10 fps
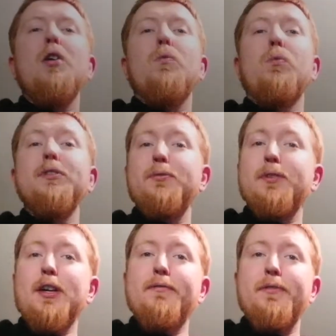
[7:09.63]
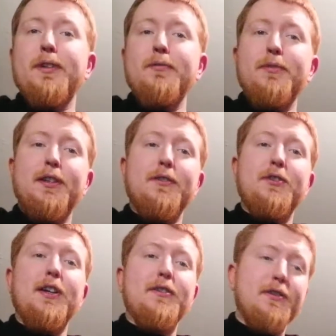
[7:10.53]
Once we're confident with those
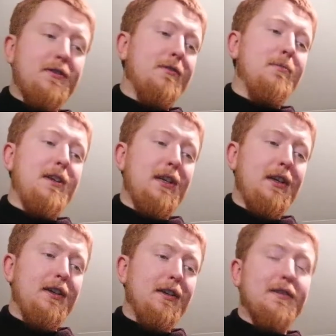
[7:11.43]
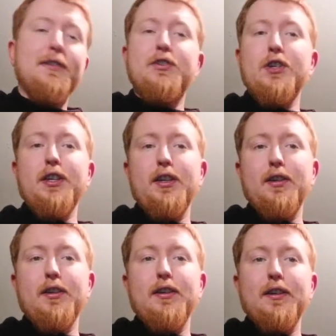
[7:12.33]
changes from D to G
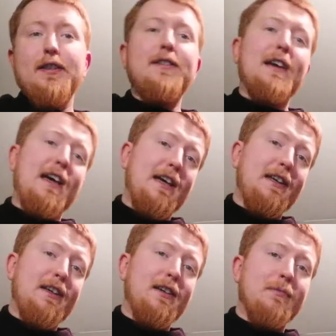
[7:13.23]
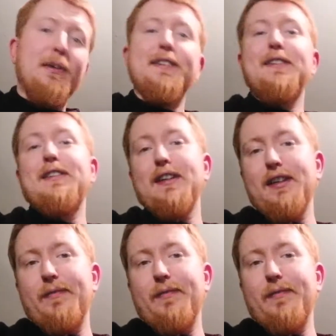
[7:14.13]
to A back to D,